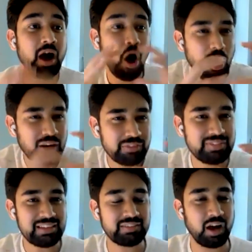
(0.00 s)
All of
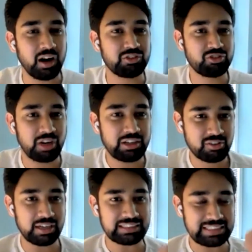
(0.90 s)
these are
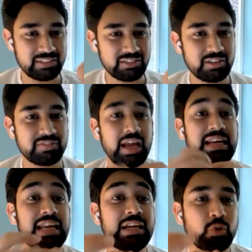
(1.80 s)
structural changes that
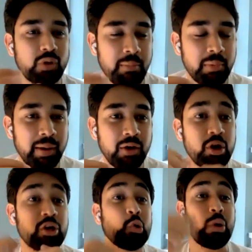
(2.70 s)
need to come about
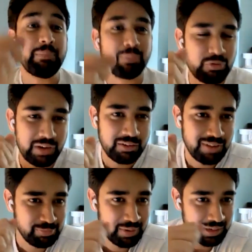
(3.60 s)
to improve
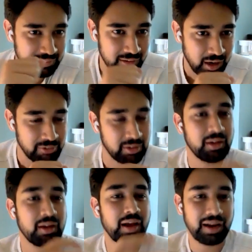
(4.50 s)
investment in the country.
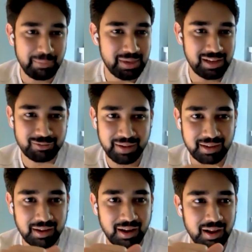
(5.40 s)
And let me
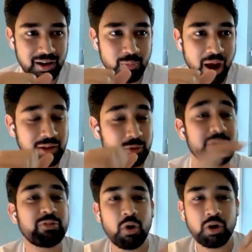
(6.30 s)
explain why.
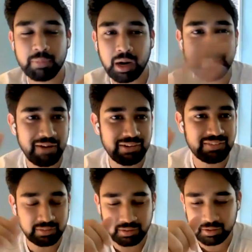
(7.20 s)
We spoke about private
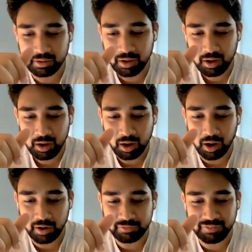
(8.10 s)
sector
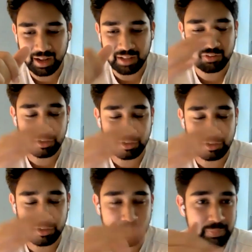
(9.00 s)
financing.
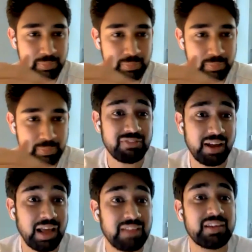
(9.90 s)
SME
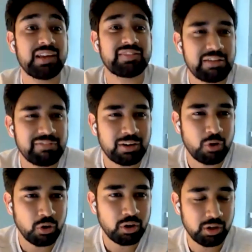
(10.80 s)
financing is even
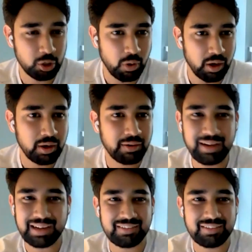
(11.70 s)
lower, right?